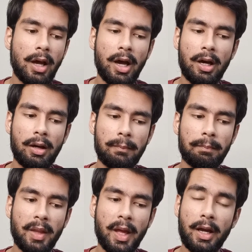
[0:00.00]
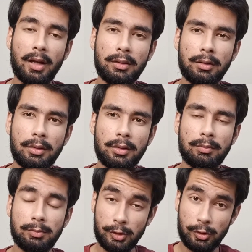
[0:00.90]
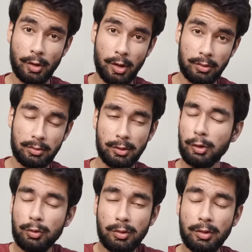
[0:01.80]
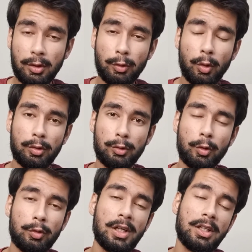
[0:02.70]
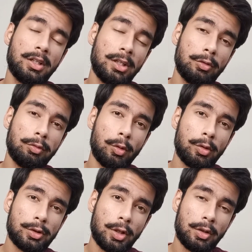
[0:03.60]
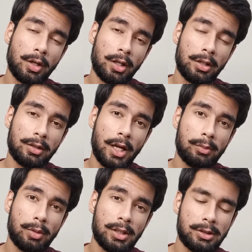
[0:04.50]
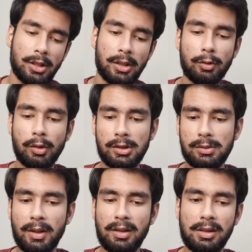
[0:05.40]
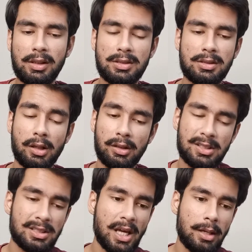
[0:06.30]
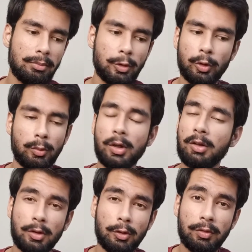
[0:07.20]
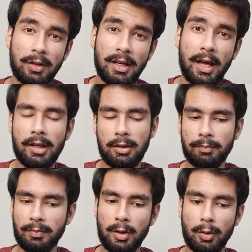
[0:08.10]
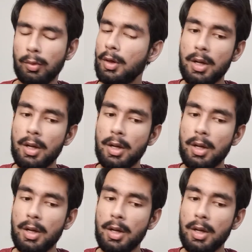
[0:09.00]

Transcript: uh, and uh, you should not you don't don't really need to focus on your career that much and you can spend this this time doing whatever you feel like you know